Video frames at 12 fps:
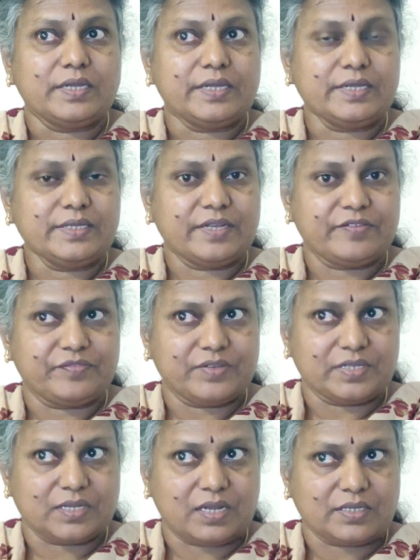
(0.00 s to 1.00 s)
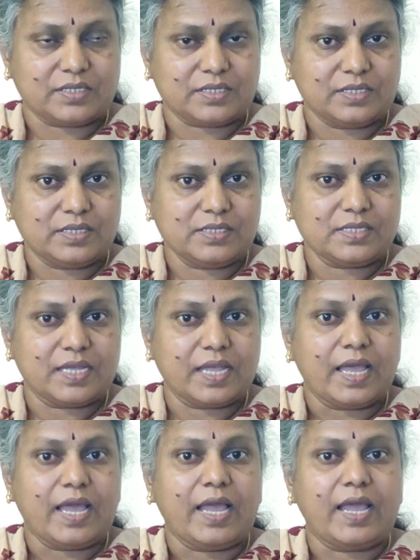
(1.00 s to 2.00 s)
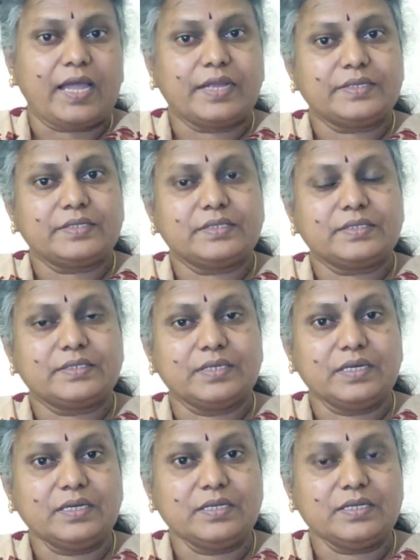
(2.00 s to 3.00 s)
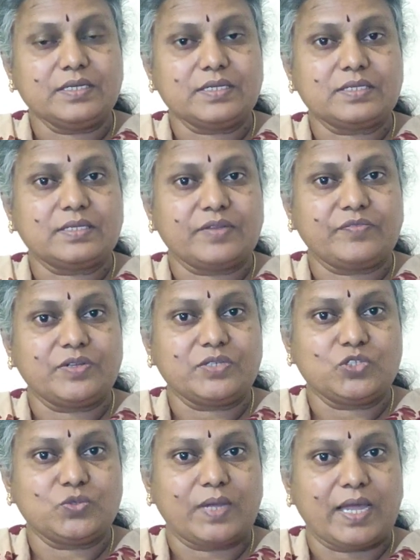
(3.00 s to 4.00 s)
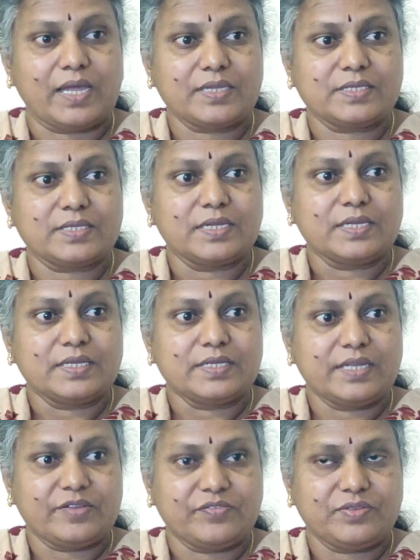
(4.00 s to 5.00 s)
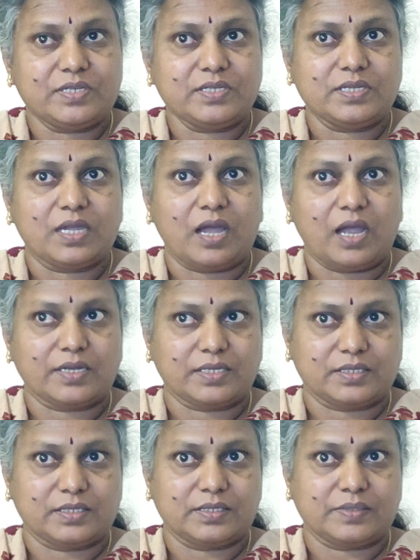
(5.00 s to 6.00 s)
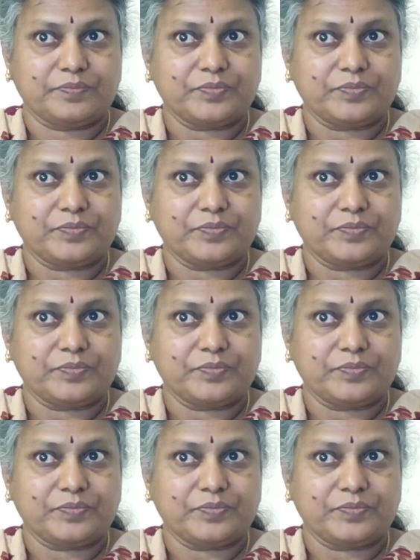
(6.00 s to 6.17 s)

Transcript: indefinite articles and the is referred to as definite article.